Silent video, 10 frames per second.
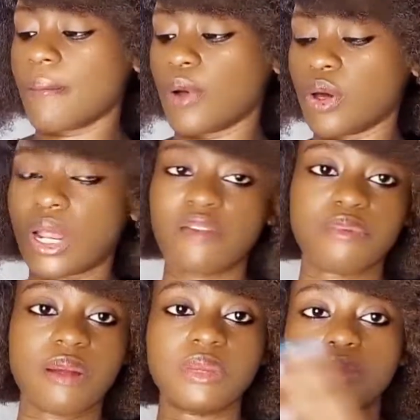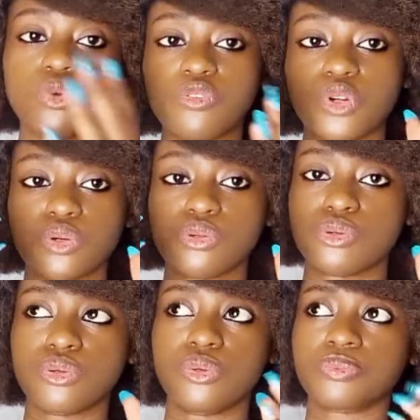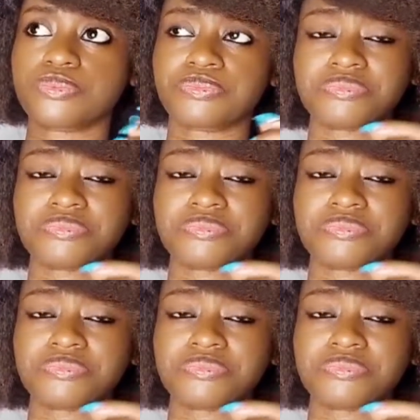but I've moved on to